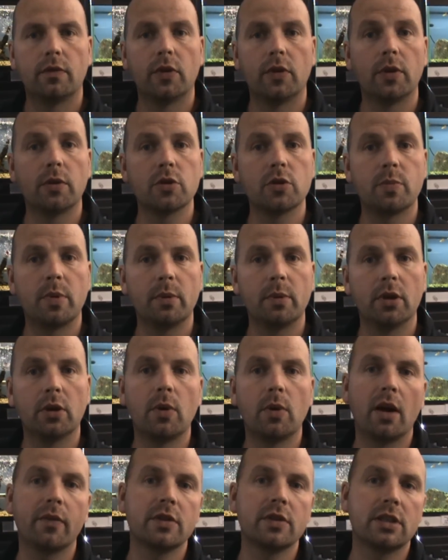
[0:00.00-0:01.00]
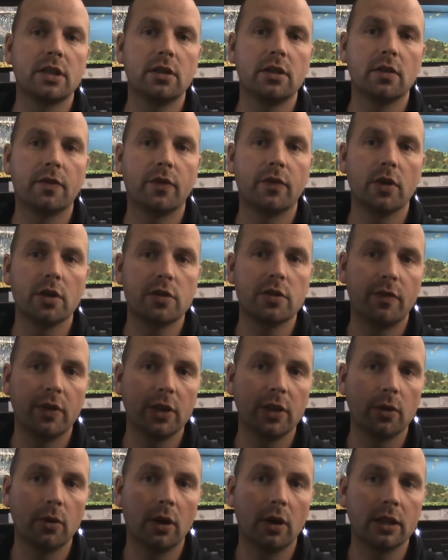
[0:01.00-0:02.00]
For those people who haven't seen the first
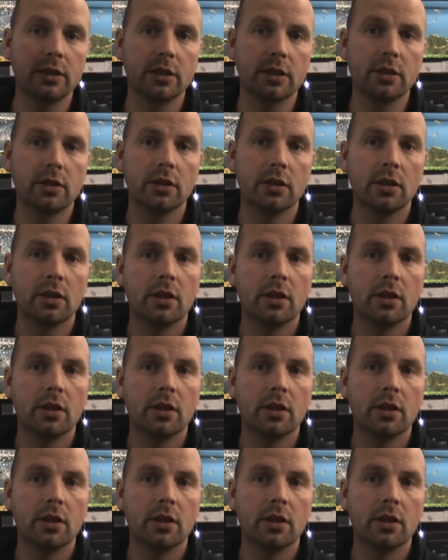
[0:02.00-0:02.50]
video I did